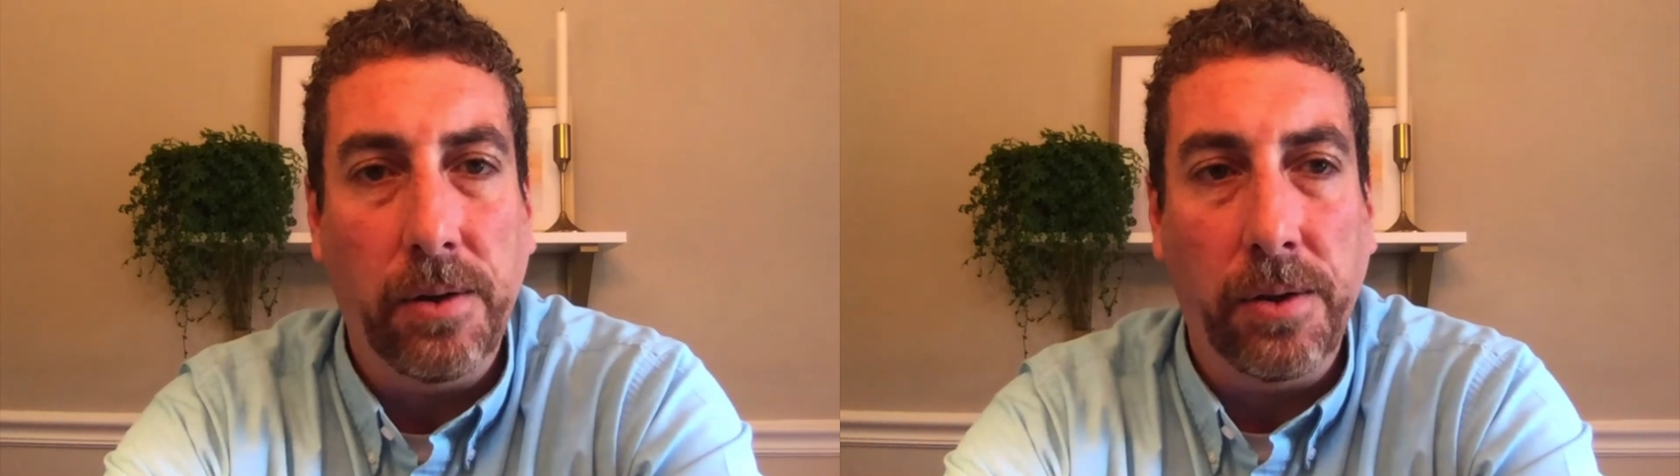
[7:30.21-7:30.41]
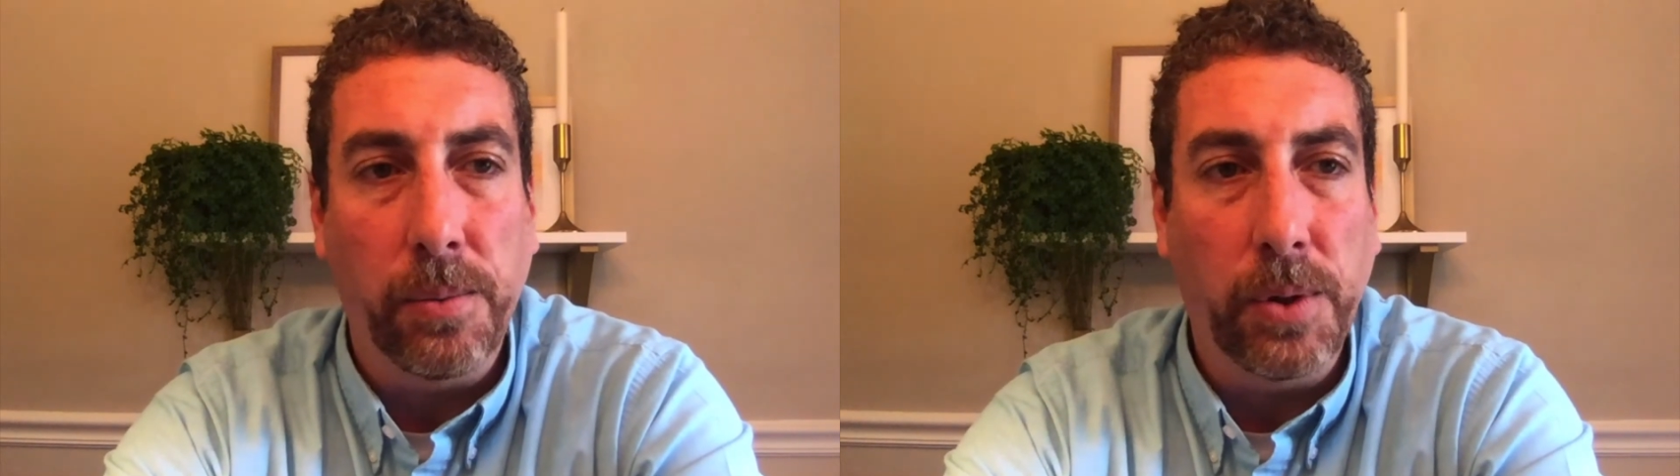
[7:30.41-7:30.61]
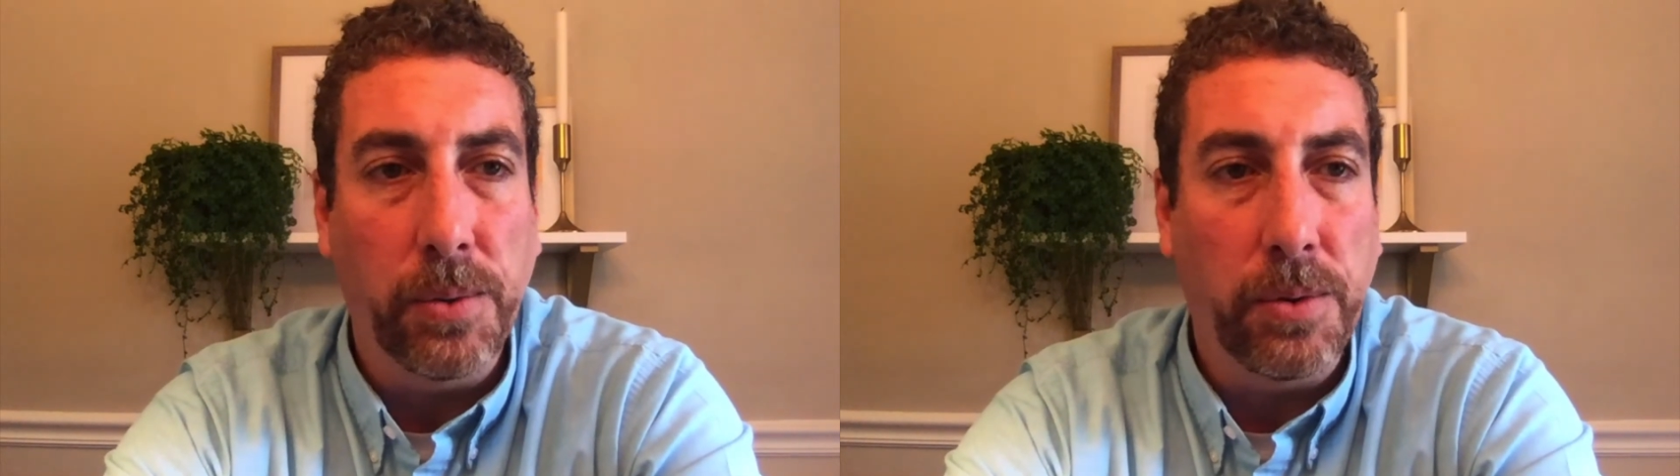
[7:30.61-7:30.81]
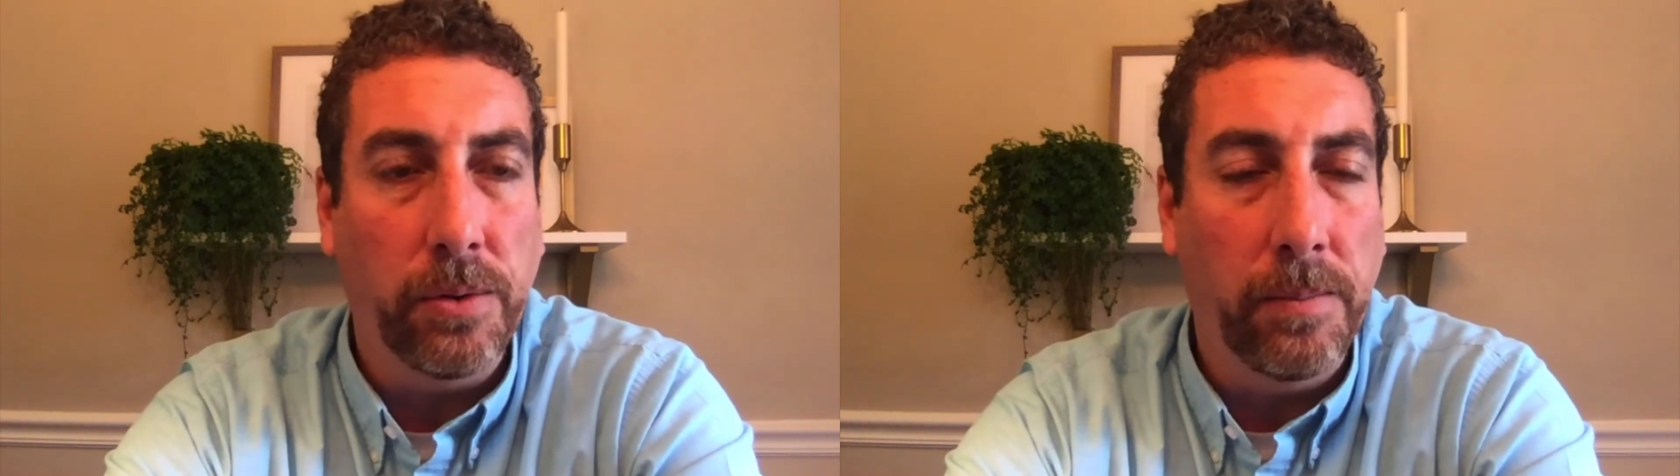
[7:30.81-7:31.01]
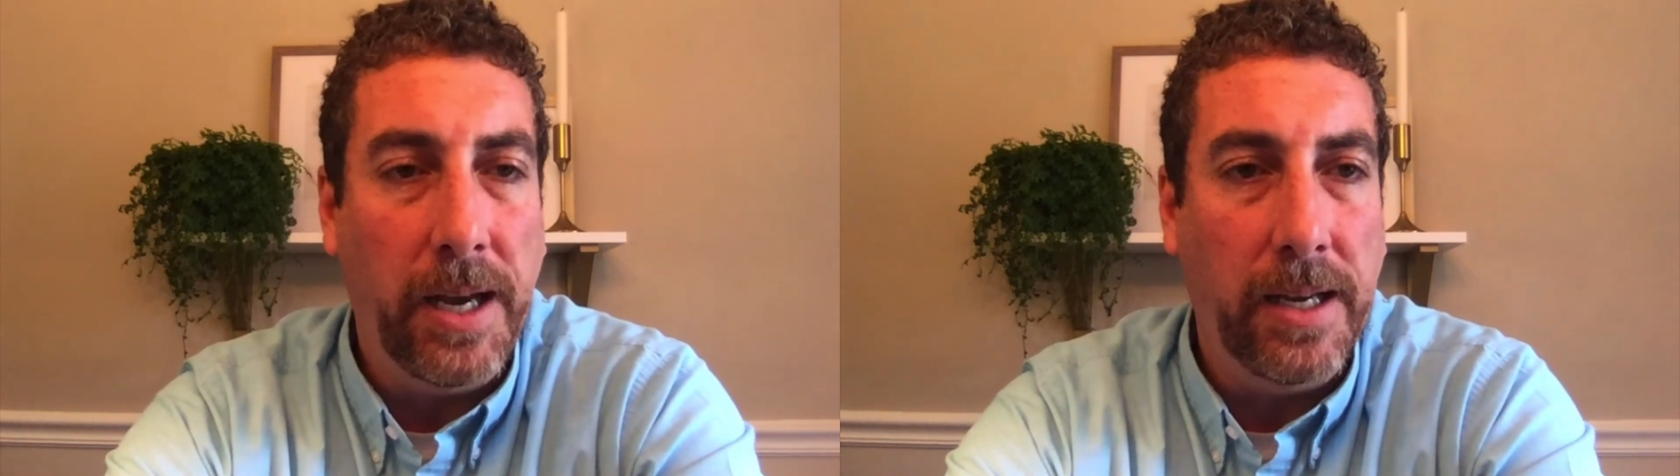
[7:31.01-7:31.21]
on the road to
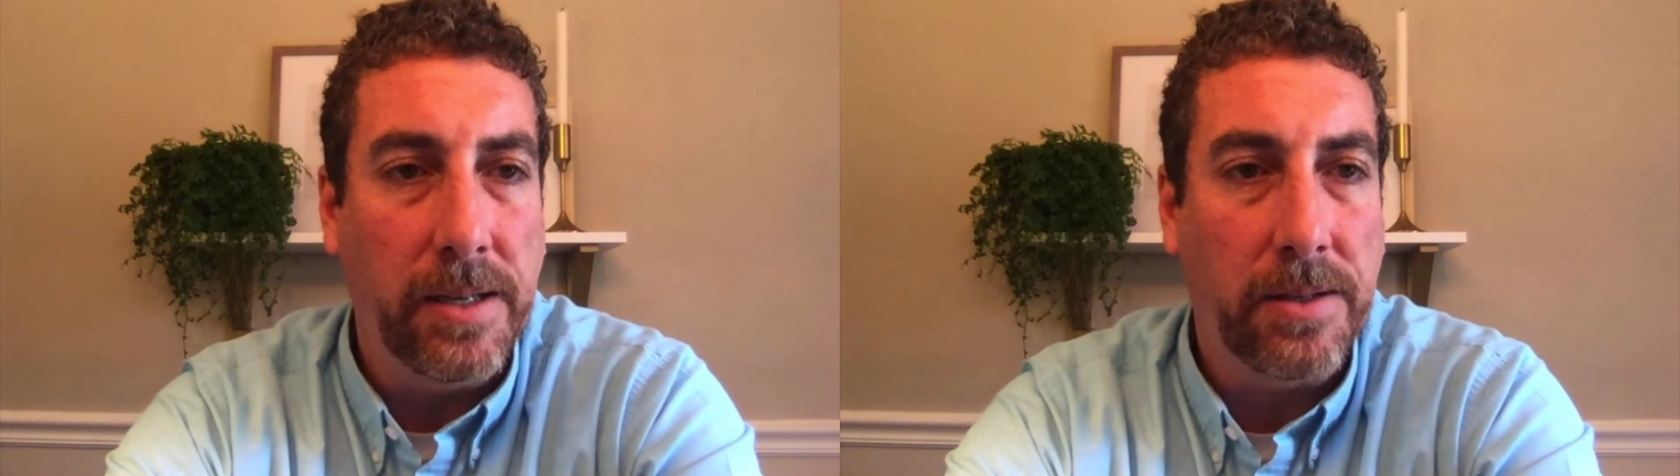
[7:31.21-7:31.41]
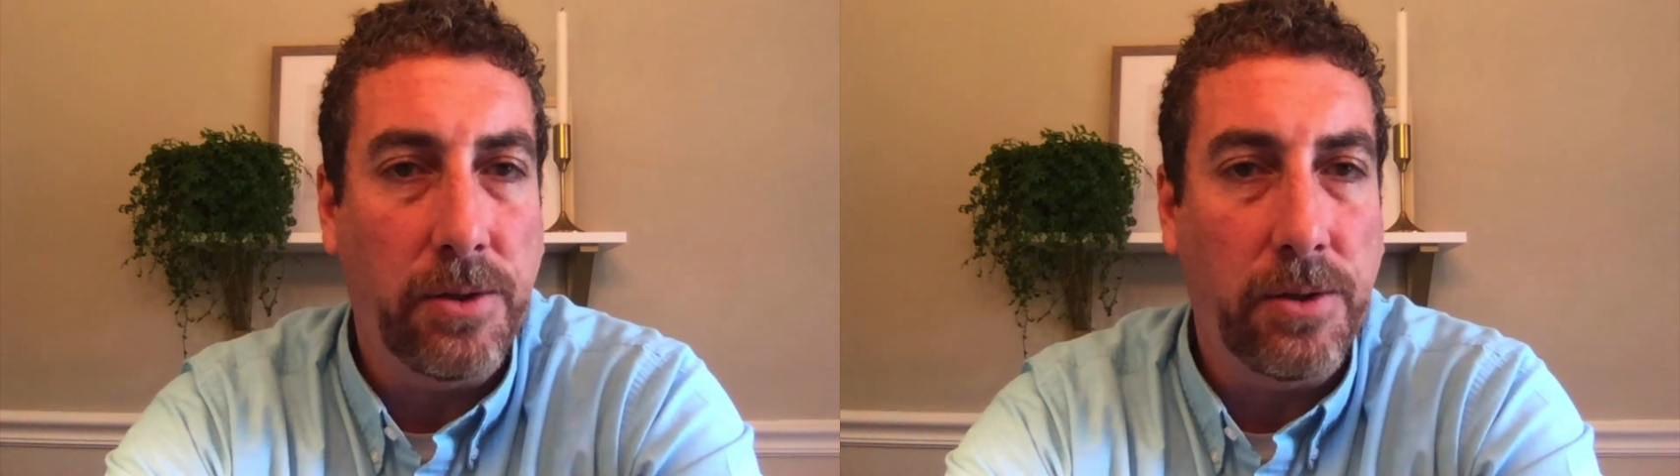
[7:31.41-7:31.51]
Emmaus,